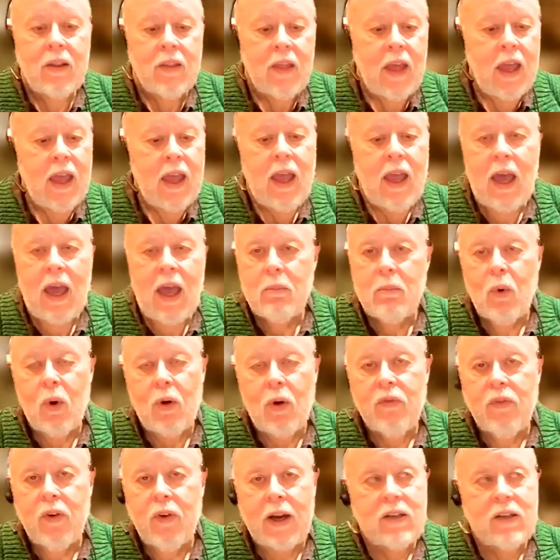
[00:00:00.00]
They had
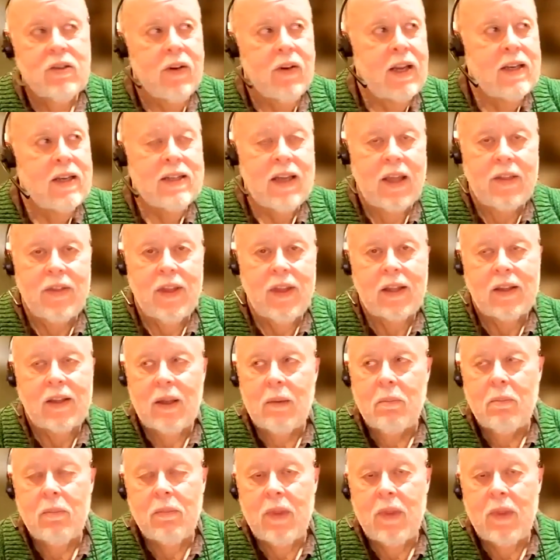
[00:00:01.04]
more freight trains, I think,
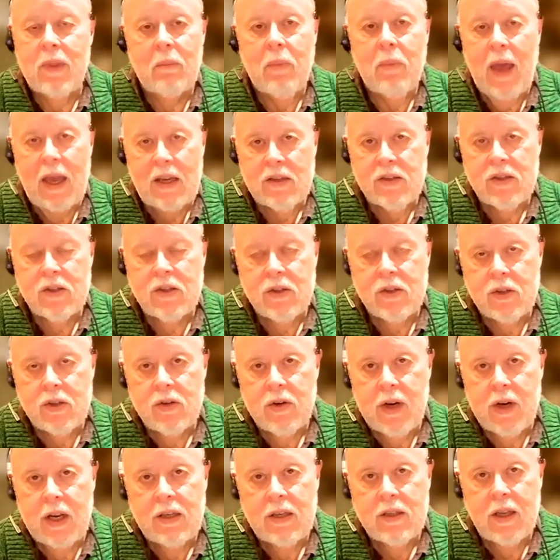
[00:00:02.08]
than, than passenger
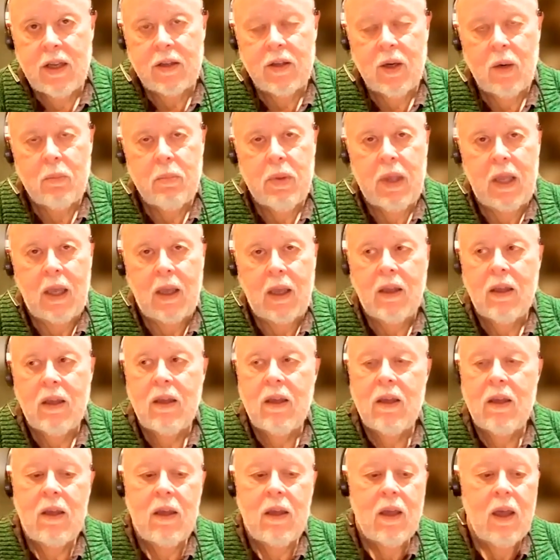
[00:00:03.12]
trains at their peak.
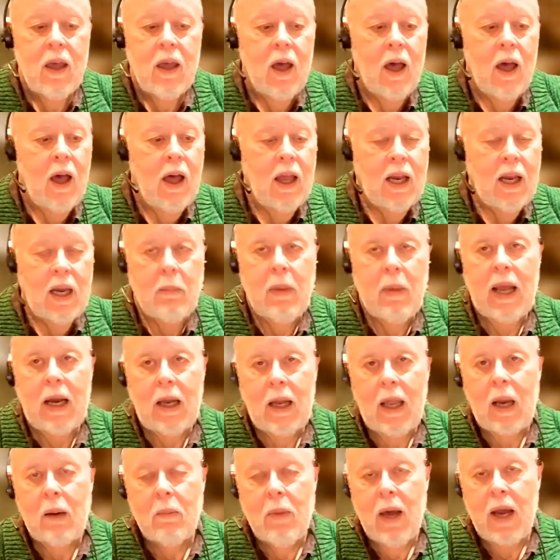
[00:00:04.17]
Uh, and they made a
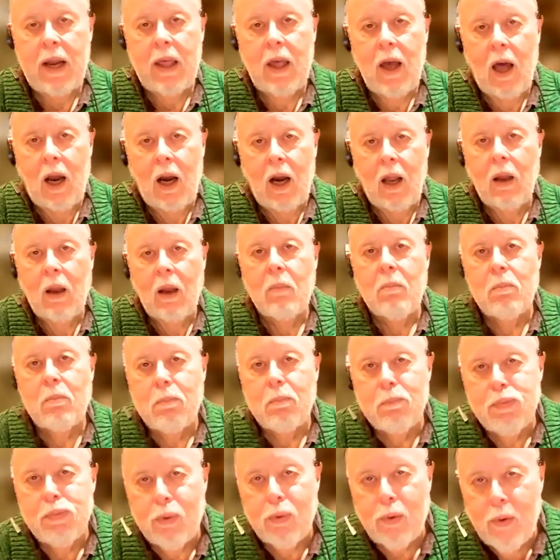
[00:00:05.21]
lot of money on it.
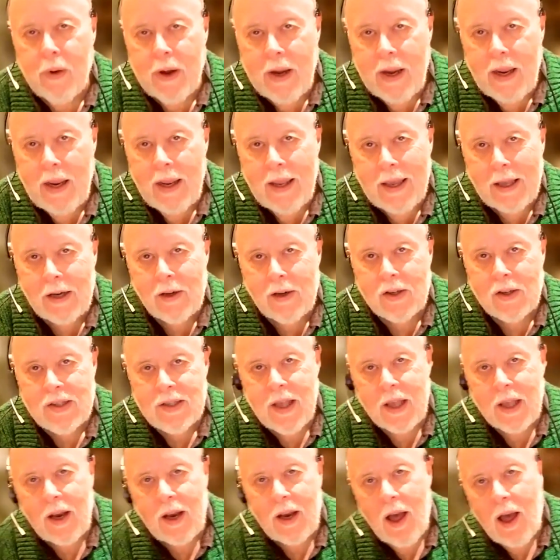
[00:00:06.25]
Pre
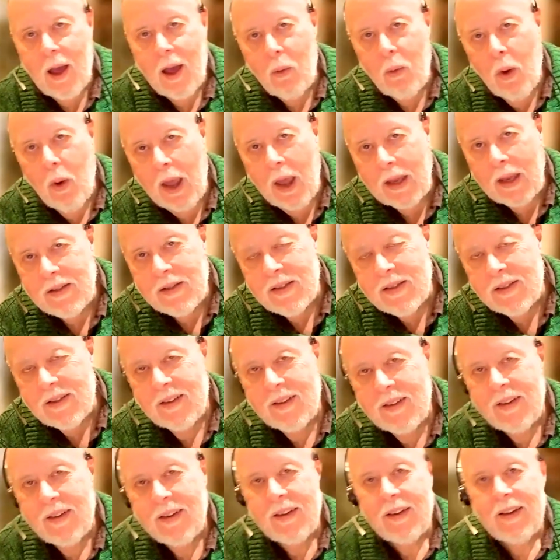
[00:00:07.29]
interstate highways,
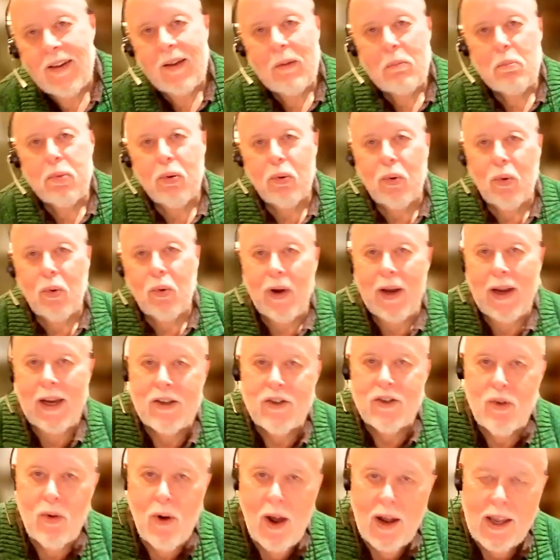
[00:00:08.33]
pre
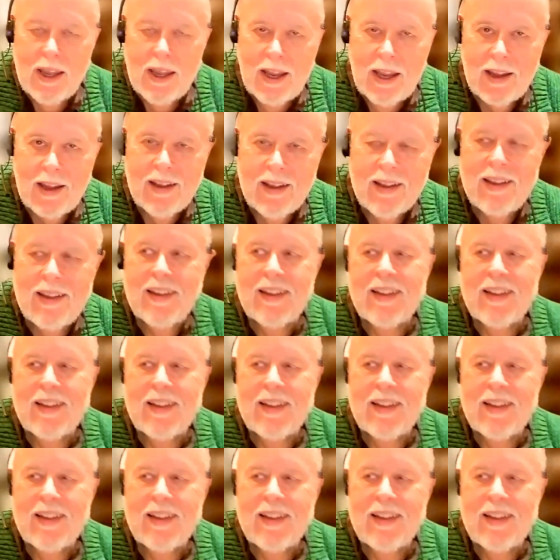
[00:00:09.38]
trucking.